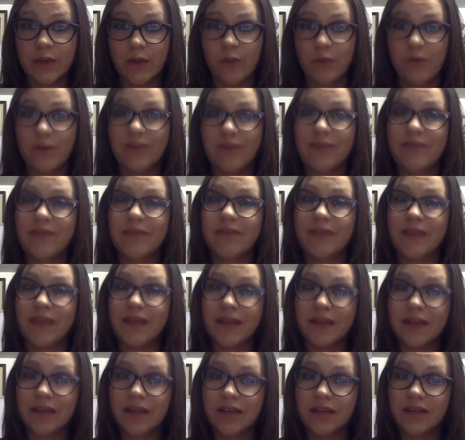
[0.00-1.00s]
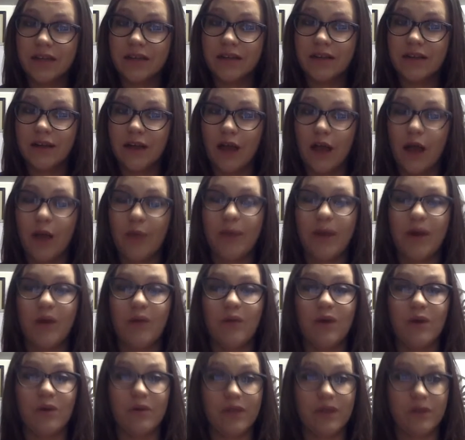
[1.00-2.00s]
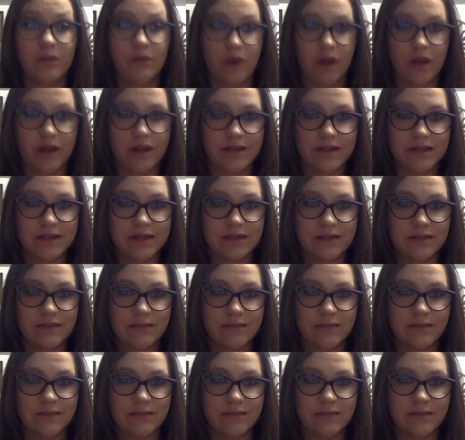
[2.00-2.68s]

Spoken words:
We think about what we want.